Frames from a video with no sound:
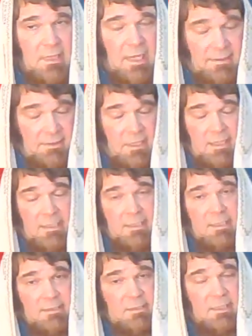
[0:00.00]
and
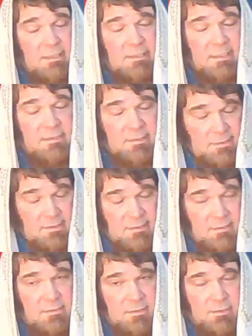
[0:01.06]
he he did
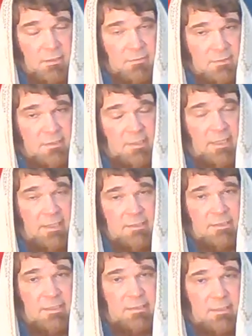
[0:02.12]
show
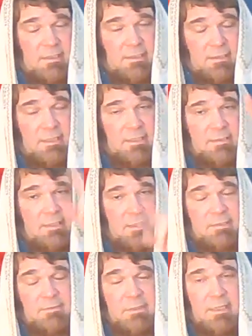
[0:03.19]
signs that th these
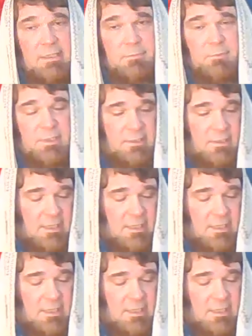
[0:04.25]
things would happen.